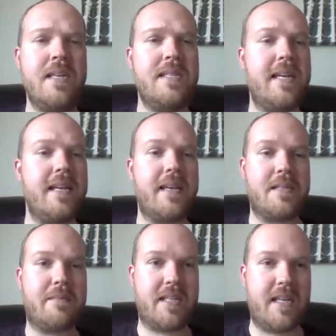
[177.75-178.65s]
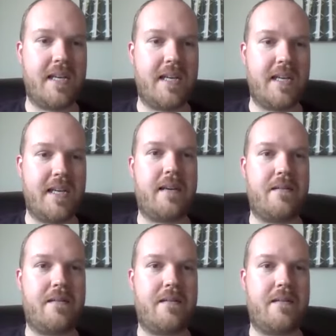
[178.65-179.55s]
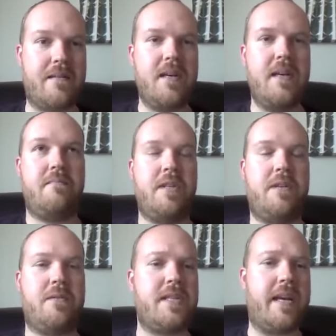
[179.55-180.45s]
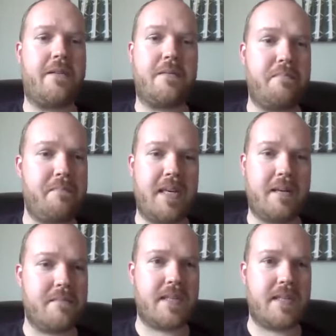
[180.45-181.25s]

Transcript: setting expectations ahead of time. You know, standard PM